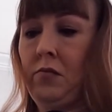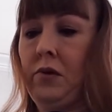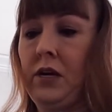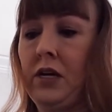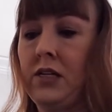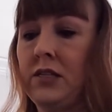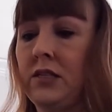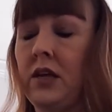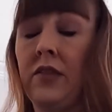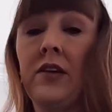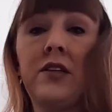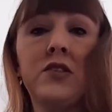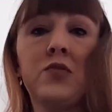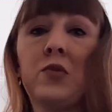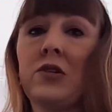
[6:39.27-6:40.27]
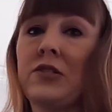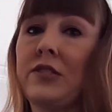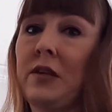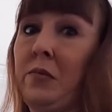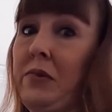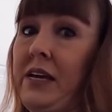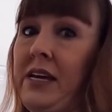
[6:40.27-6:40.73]
because nothing is worse
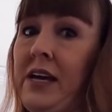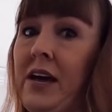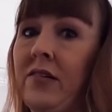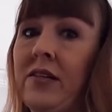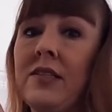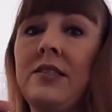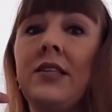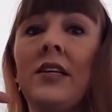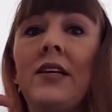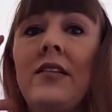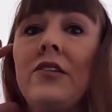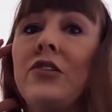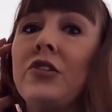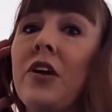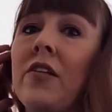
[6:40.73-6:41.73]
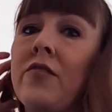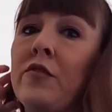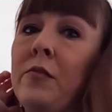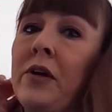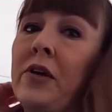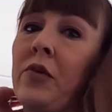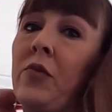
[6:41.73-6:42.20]
than being out in a city that you're not
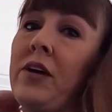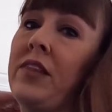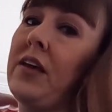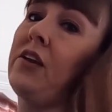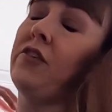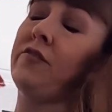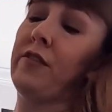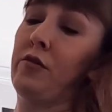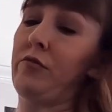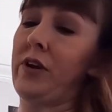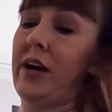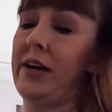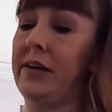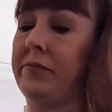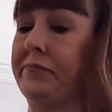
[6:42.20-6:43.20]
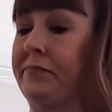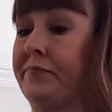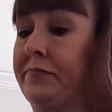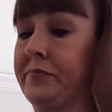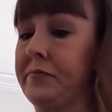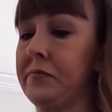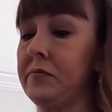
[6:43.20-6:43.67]
familiar with and your phone dying.
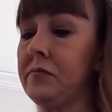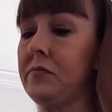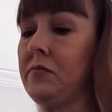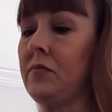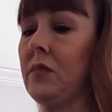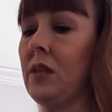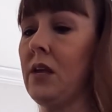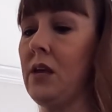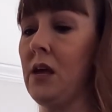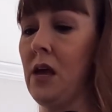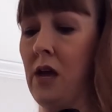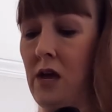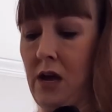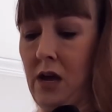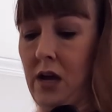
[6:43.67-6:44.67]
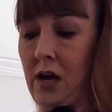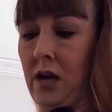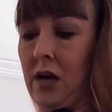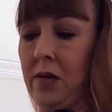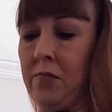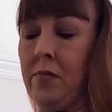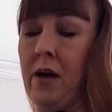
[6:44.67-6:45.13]

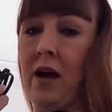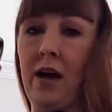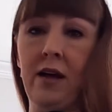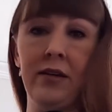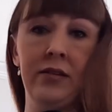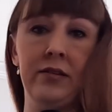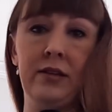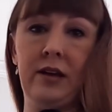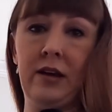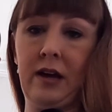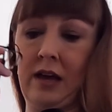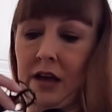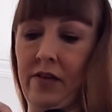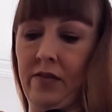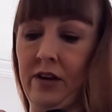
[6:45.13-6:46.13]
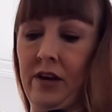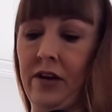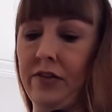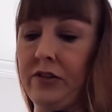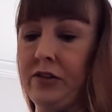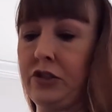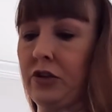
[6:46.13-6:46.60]
I have
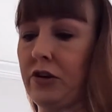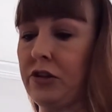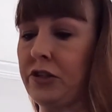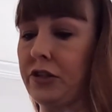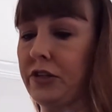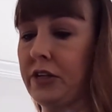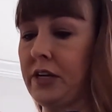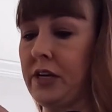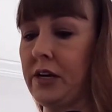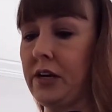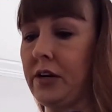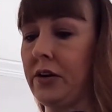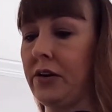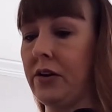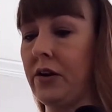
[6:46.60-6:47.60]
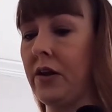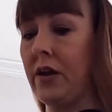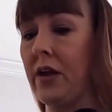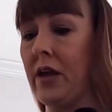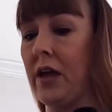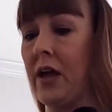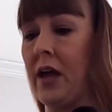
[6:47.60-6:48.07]
another charger here.
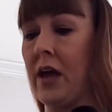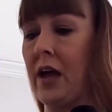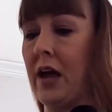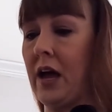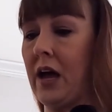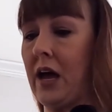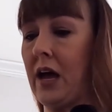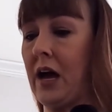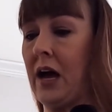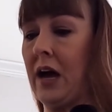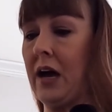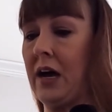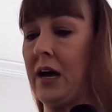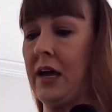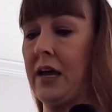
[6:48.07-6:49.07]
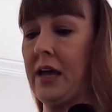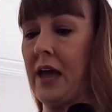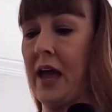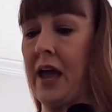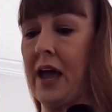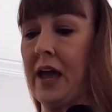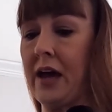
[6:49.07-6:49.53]
I
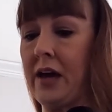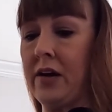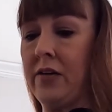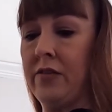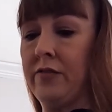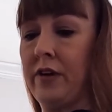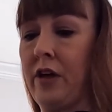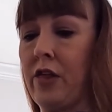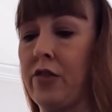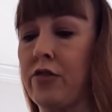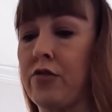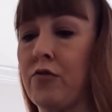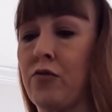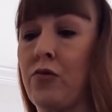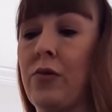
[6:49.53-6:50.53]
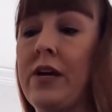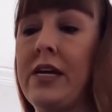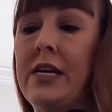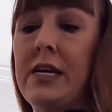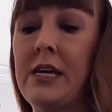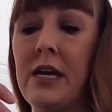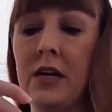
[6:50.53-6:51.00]
have
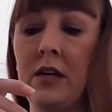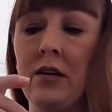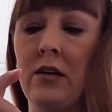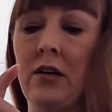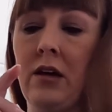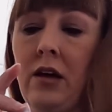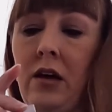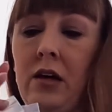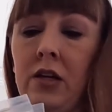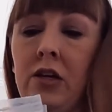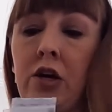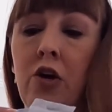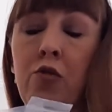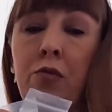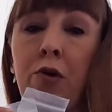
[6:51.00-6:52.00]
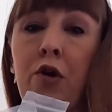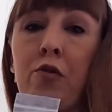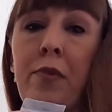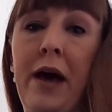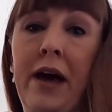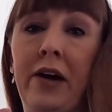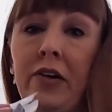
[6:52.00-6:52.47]
3
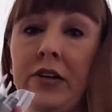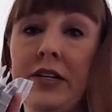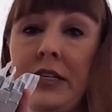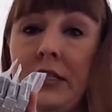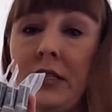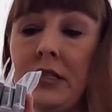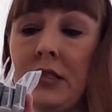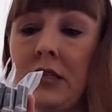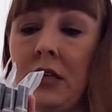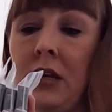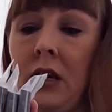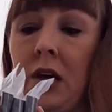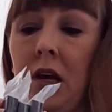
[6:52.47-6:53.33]
GoPro batteries.